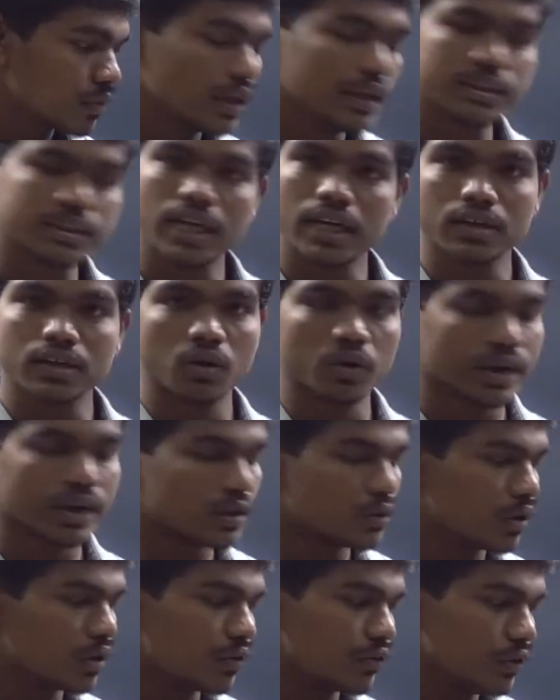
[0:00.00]
is that okay
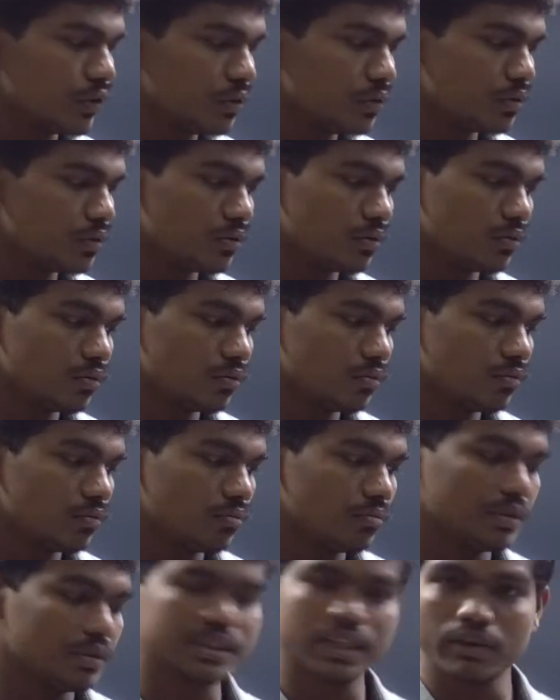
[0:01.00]
to all of you?
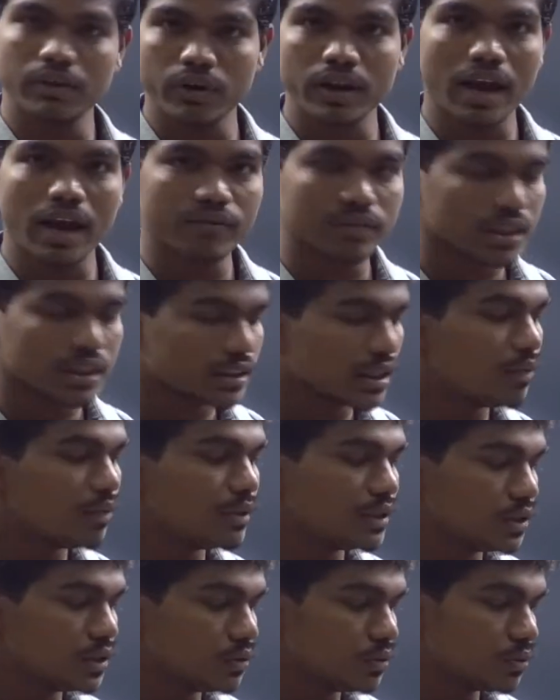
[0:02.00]
Is anyone having the same
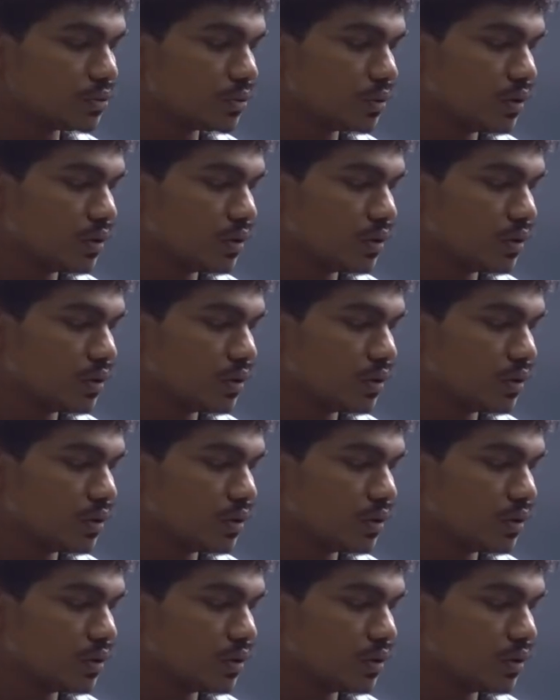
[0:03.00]
issue?